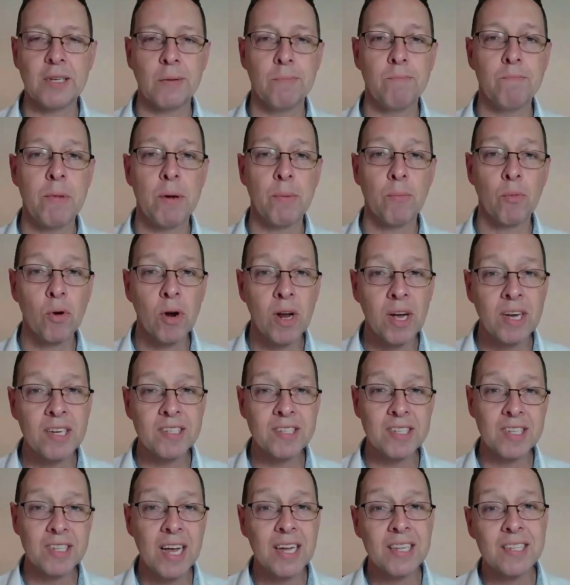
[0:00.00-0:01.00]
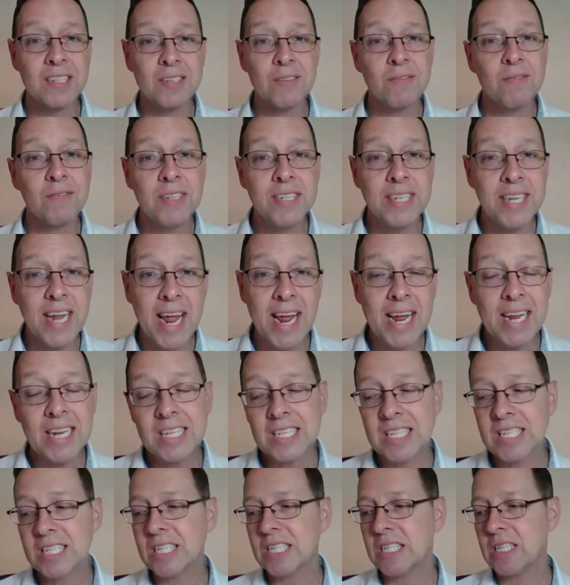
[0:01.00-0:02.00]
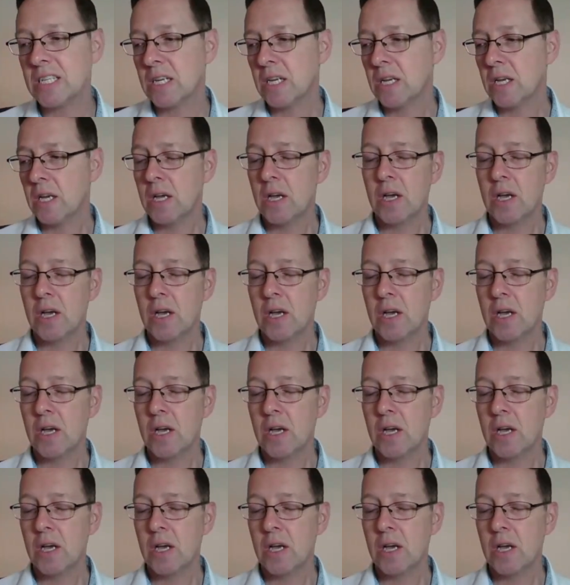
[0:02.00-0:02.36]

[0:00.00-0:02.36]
to memorize lots of dates.